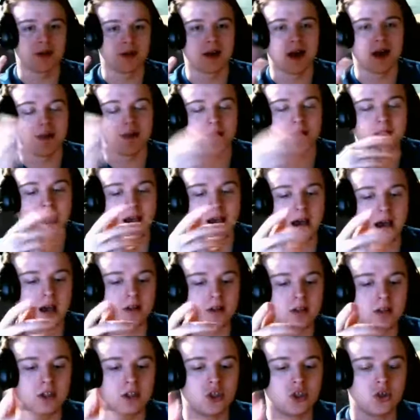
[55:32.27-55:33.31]
I mean,
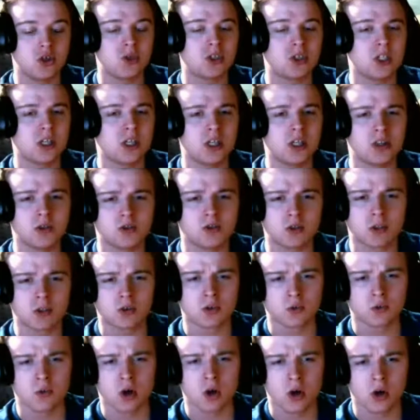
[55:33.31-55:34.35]
did you see the
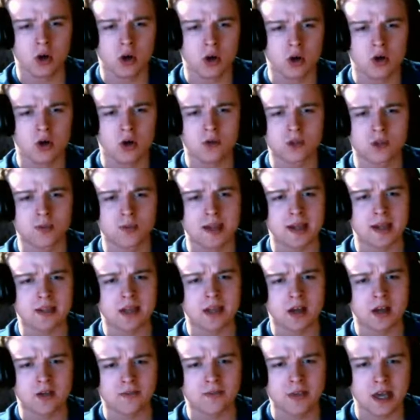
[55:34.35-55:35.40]
Raw or
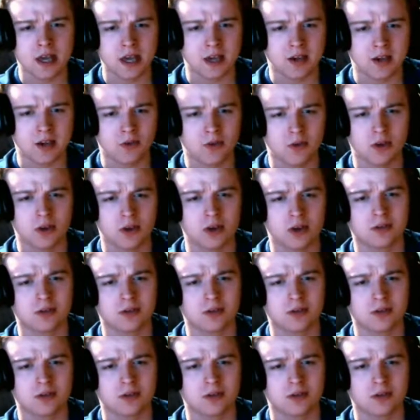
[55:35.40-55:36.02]
SmackDown thing where?